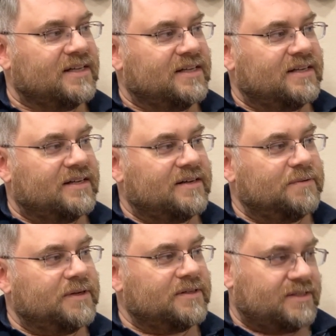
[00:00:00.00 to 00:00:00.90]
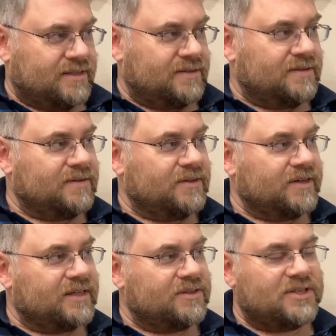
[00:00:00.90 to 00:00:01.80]
We also
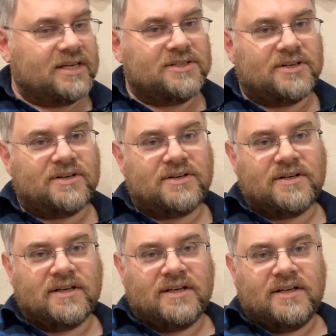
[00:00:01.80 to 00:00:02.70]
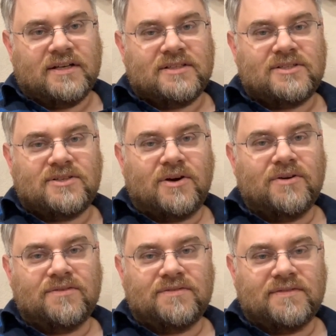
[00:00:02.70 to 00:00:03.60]
looking to change our
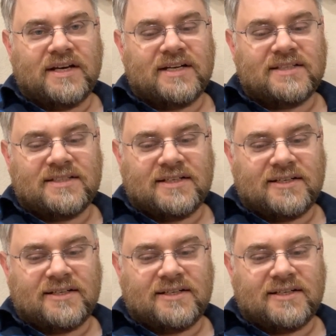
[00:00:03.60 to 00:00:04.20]
stove that